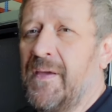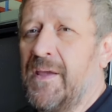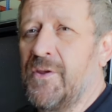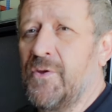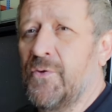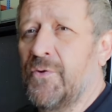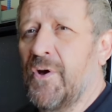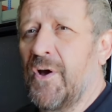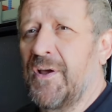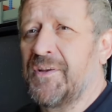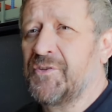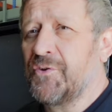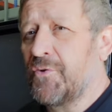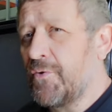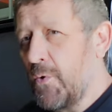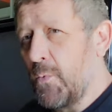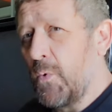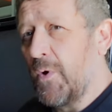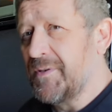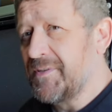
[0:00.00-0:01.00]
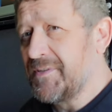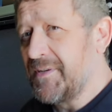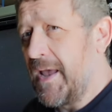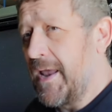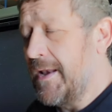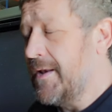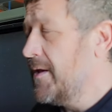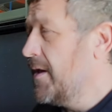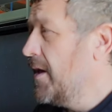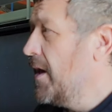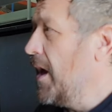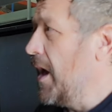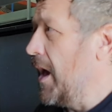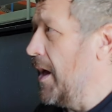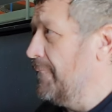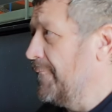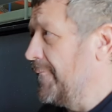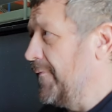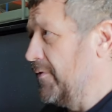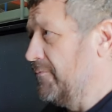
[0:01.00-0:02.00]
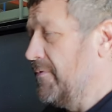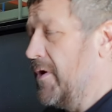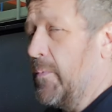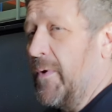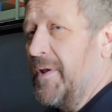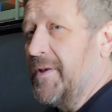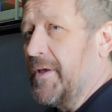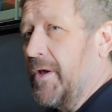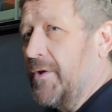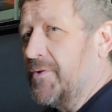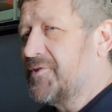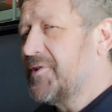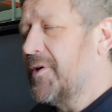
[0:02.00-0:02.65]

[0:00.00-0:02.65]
in your 90 or your 110 um, for the rear window.